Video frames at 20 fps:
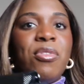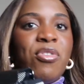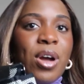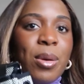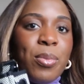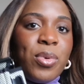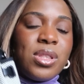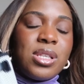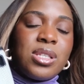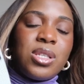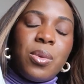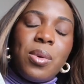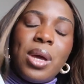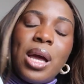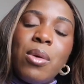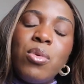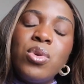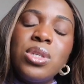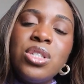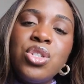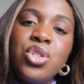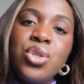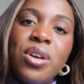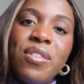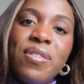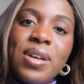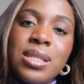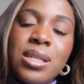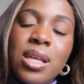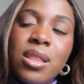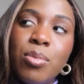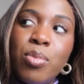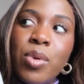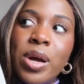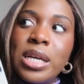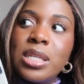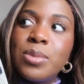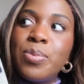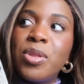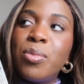before I put this away, I wasn't sure if I said the
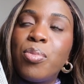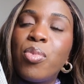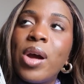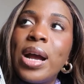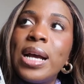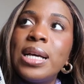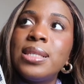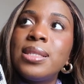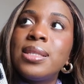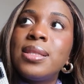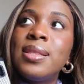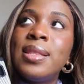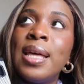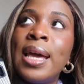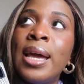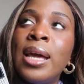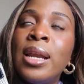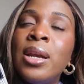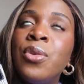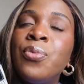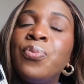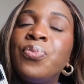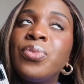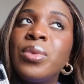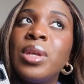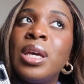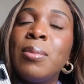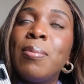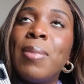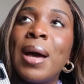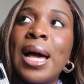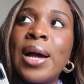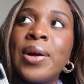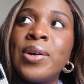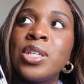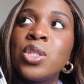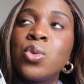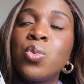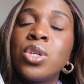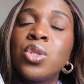price, but the price then in
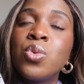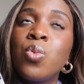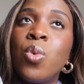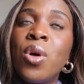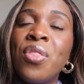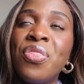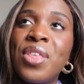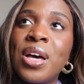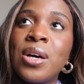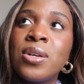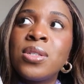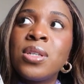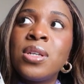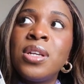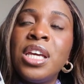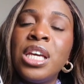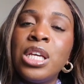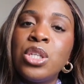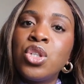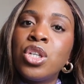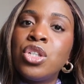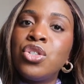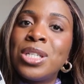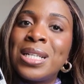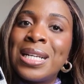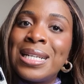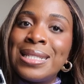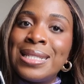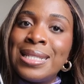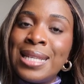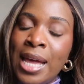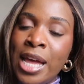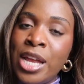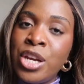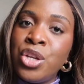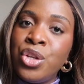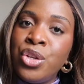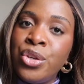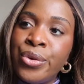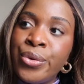Paris was
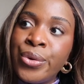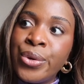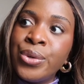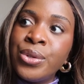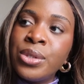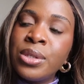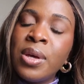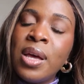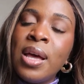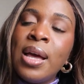1,810 euros.